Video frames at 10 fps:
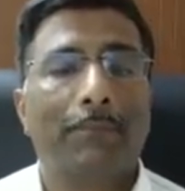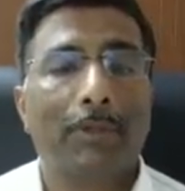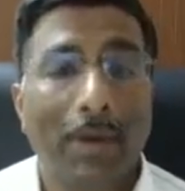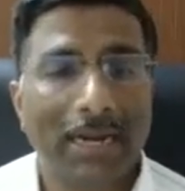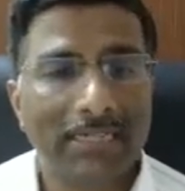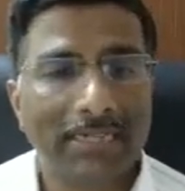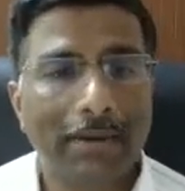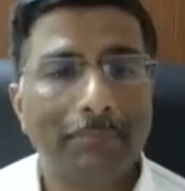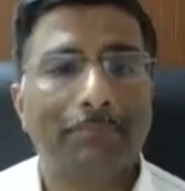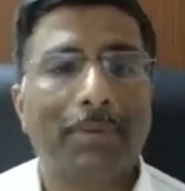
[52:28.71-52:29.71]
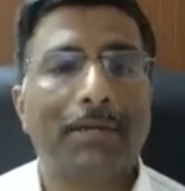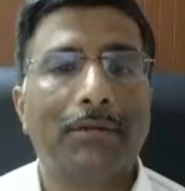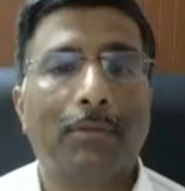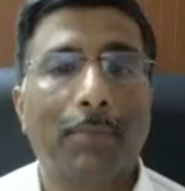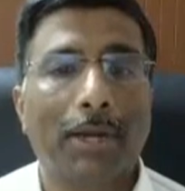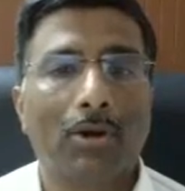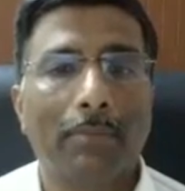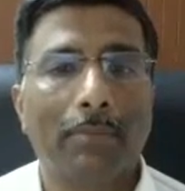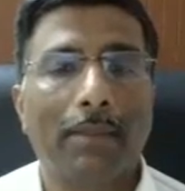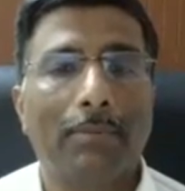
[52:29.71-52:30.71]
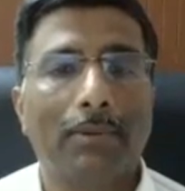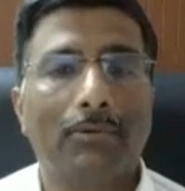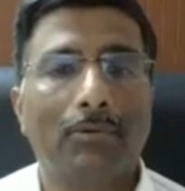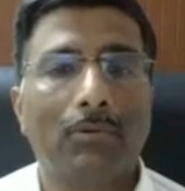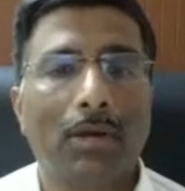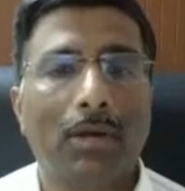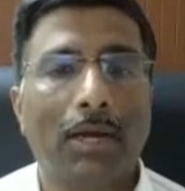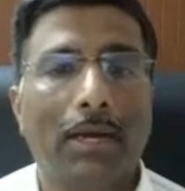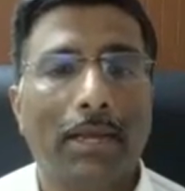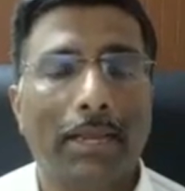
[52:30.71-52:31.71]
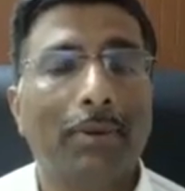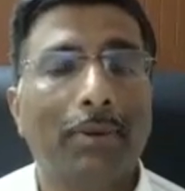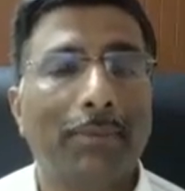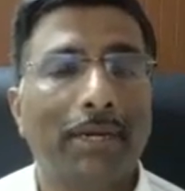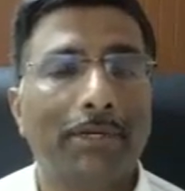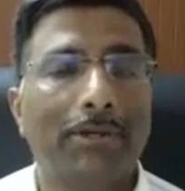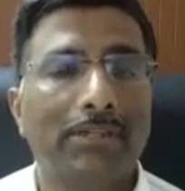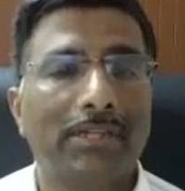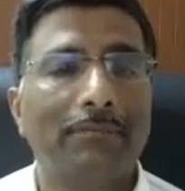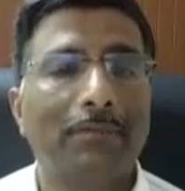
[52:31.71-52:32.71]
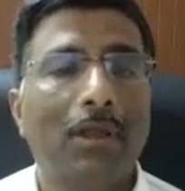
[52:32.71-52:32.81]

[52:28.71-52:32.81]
you understand, but you might not be able to implement it yourself,